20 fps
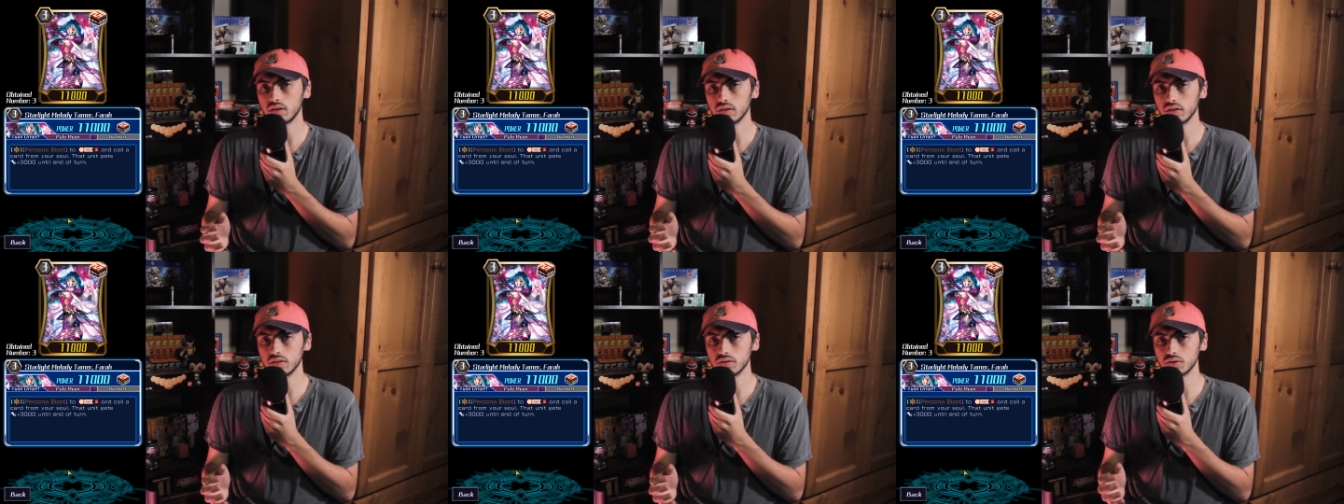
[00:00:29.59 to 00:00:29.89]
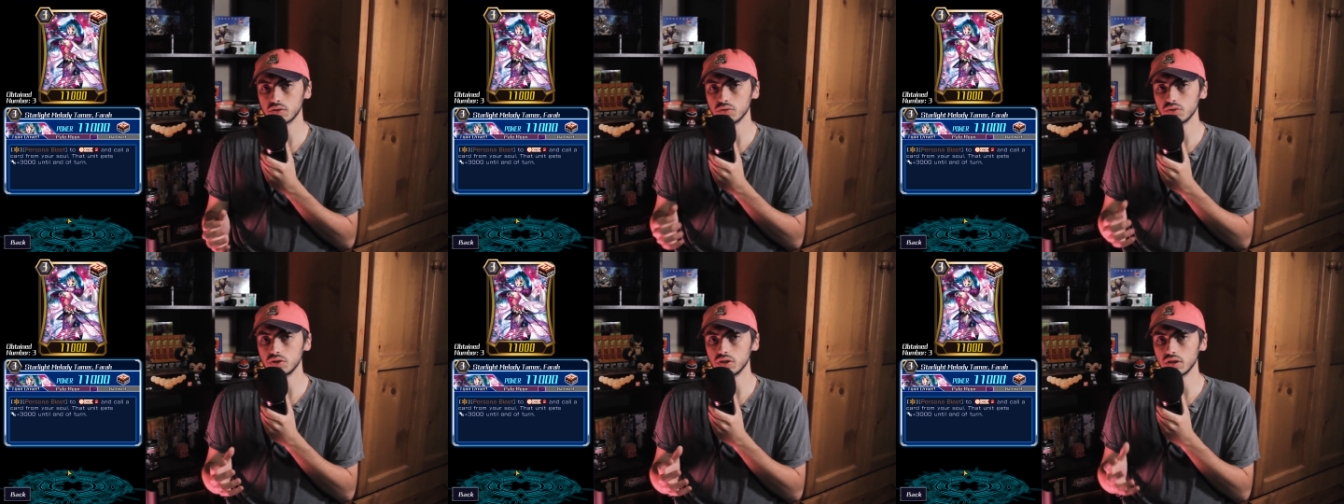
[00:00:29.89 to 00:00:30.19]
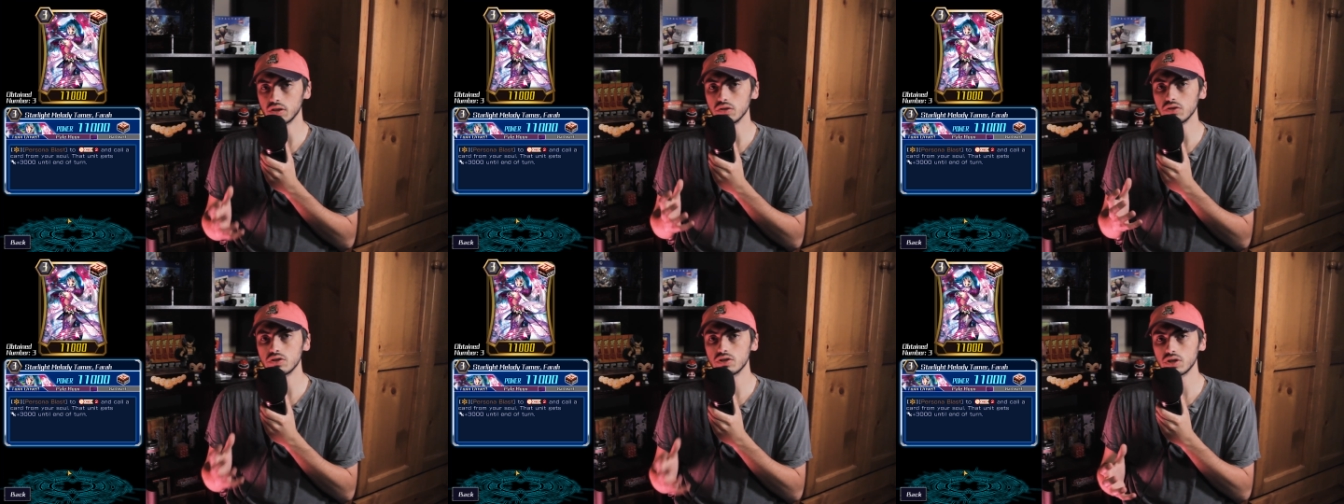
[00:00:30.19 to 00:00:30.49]
her so she
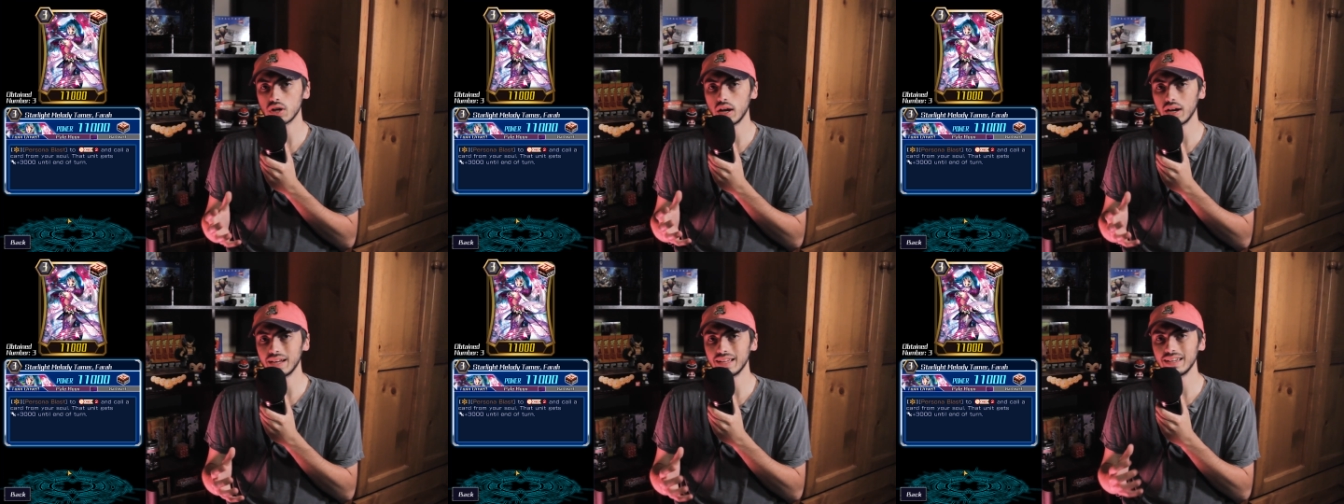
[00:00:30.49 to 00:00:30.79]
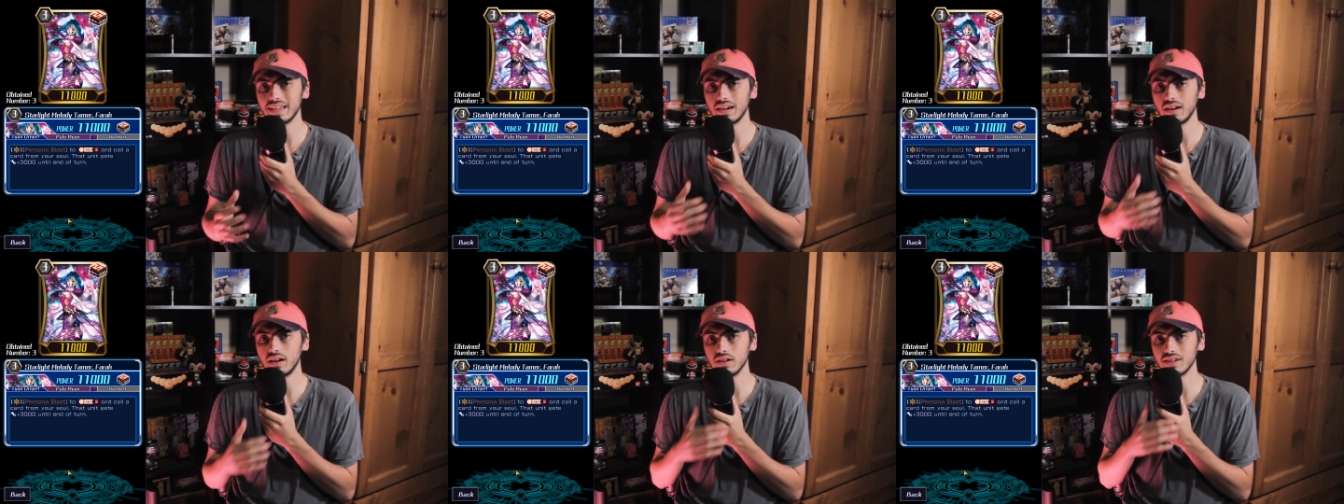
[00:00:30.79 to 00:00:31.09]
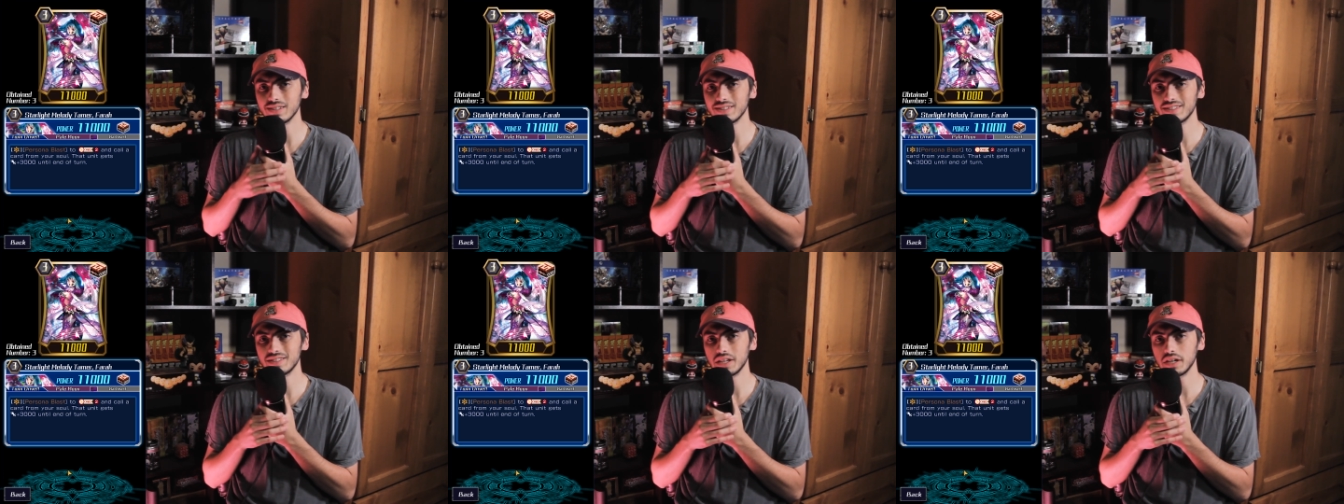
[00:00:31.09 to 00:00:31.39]
could shine on
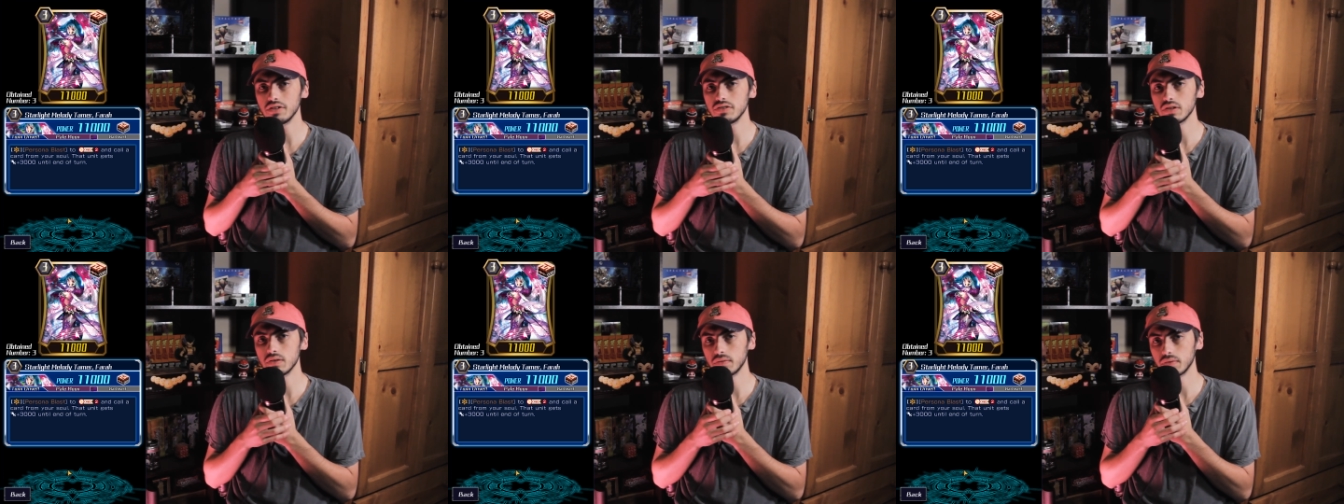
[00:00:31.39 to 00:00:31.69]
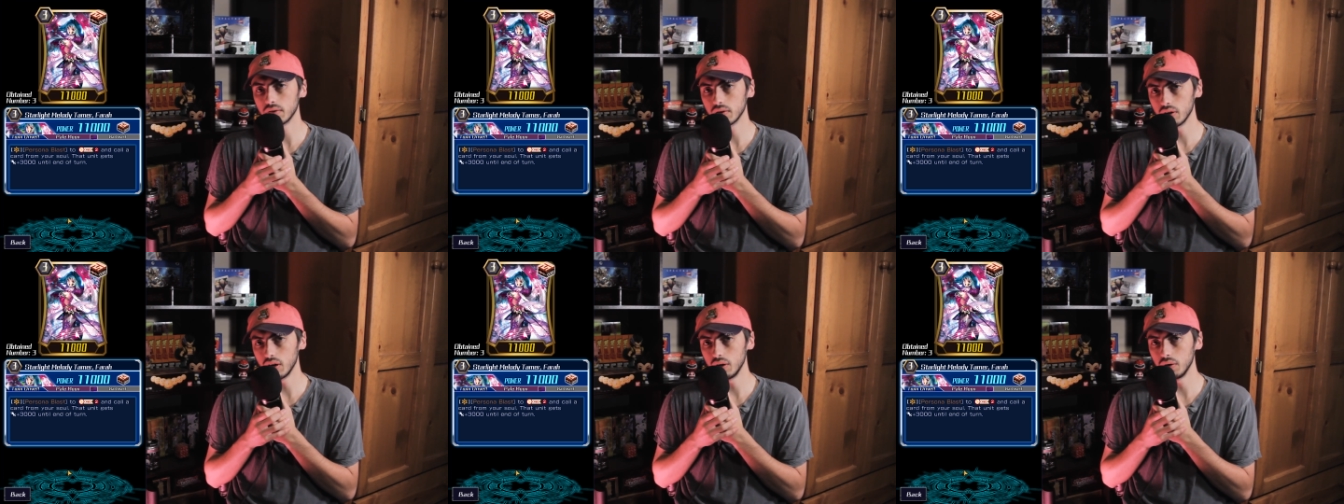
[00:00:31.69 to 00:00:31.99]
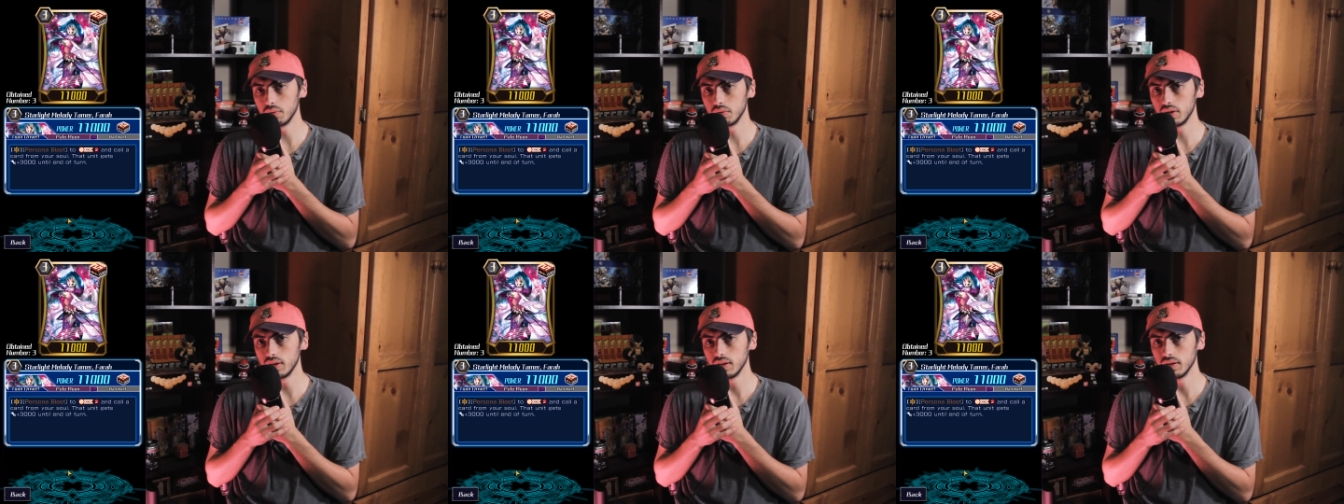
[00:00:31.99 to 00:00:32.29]
a stage of her
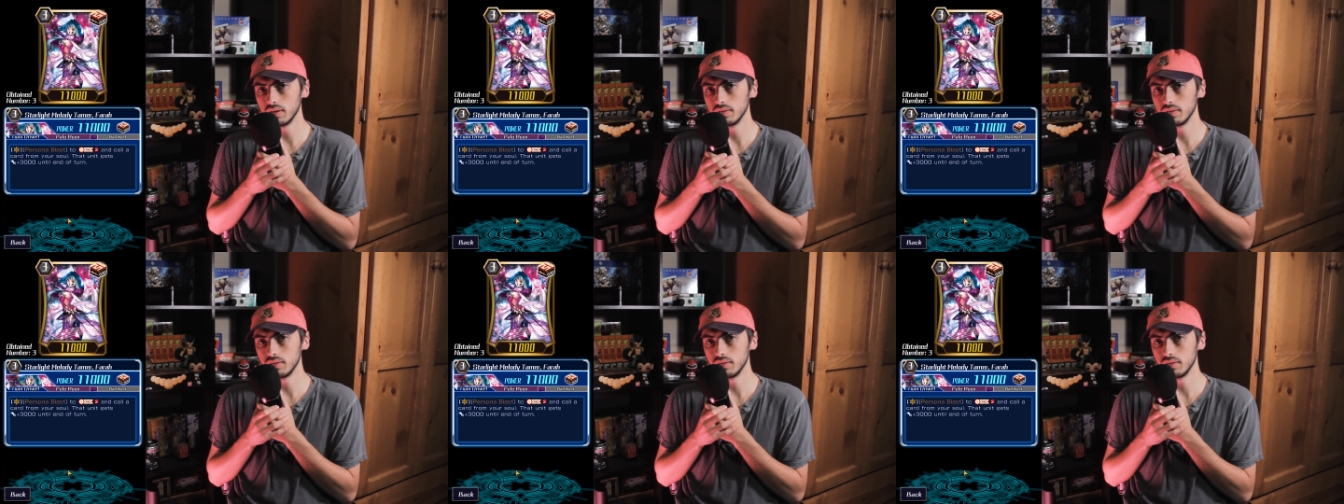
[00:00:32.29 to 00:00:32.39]
own.